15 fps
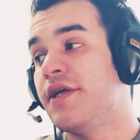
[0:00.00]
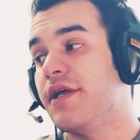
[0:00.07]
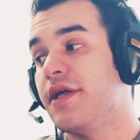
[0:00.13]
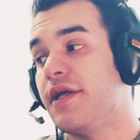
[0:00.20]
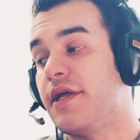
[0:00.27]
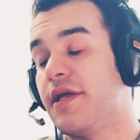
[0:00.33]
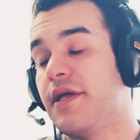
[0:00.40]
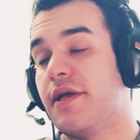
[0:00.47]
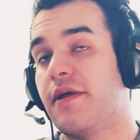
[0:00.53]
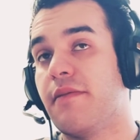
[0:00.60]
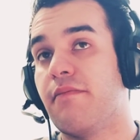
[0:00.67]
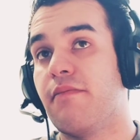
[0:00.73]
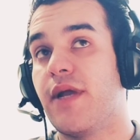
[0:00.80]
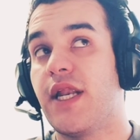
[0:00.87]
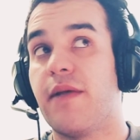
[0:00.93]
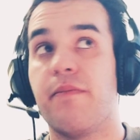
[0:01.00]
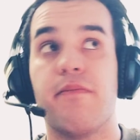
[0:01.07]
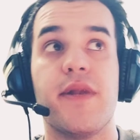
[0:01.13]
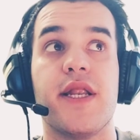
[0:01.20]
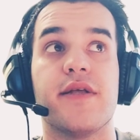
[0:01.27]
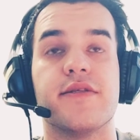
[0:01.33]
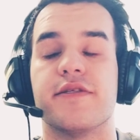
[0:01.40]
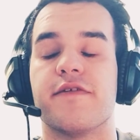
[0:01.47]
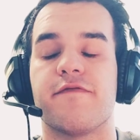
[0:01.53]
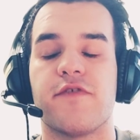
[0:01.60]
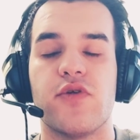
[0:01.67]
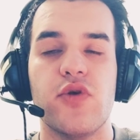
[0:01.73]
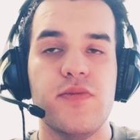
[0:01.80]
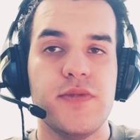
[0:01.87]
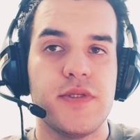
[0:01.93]
millions of
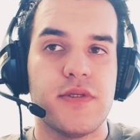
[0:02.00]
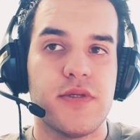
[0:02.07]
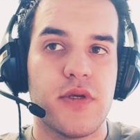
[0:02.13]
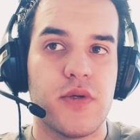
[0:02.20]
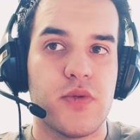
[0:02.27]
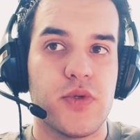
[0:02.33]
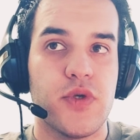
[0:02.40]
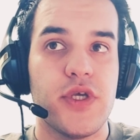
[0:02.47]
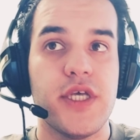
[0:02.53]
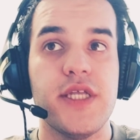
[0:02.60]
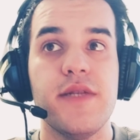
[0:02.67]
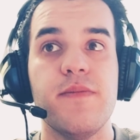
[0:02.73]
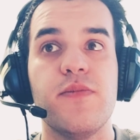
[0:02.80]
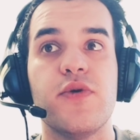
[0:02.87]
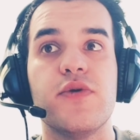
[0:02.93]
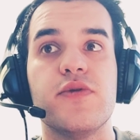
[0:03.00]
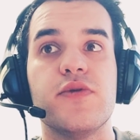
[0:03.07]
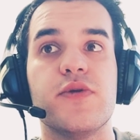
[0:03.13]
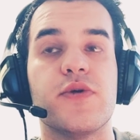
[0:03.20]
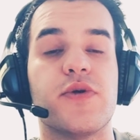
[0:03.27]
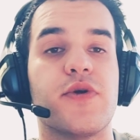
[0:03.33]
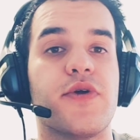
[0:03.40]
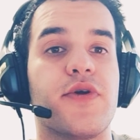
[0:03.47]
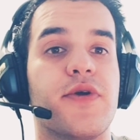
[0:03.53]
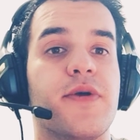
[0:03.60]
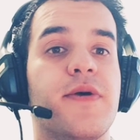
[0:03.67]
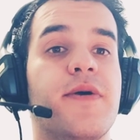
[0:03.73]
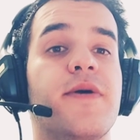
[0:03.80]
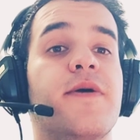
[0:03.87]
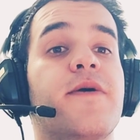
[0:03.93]
groups, so you can put your
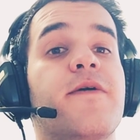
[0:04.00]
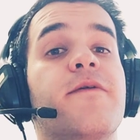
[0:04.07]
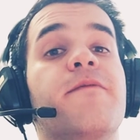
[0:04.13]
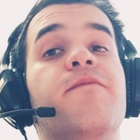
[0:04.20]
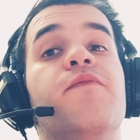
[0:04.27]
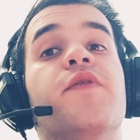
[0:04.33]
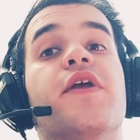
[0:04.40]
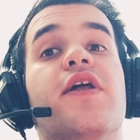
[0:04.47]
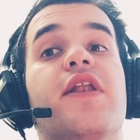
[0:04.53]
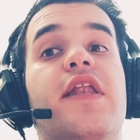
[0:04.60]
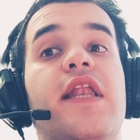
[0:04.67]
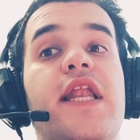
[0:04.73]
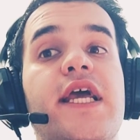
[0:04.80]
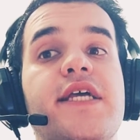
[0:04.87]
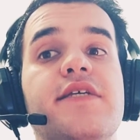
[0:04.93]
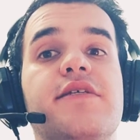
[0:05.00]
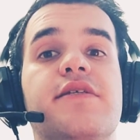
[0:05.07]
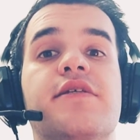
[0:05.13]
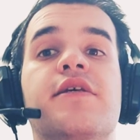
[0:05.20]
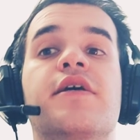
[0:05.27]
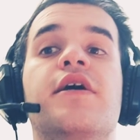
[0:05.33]
links